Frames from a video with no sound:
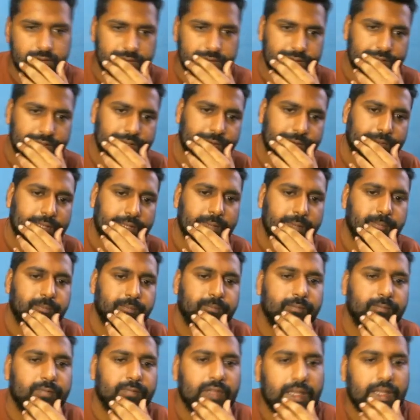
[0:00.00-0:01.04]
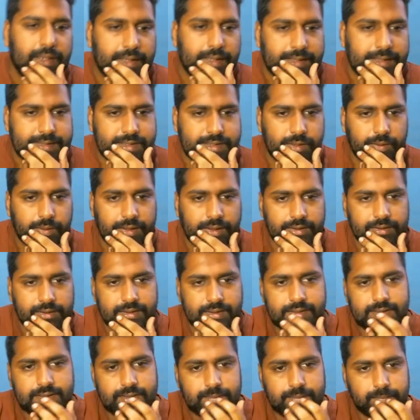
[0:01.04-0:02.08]
Okay. Let's look at
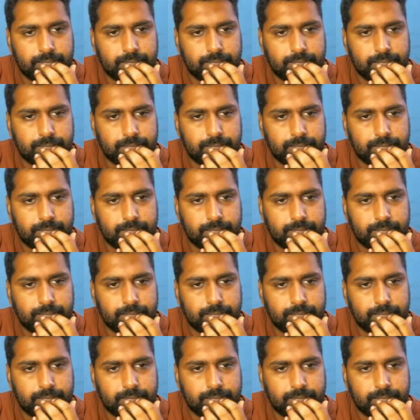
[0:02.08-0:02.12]
this.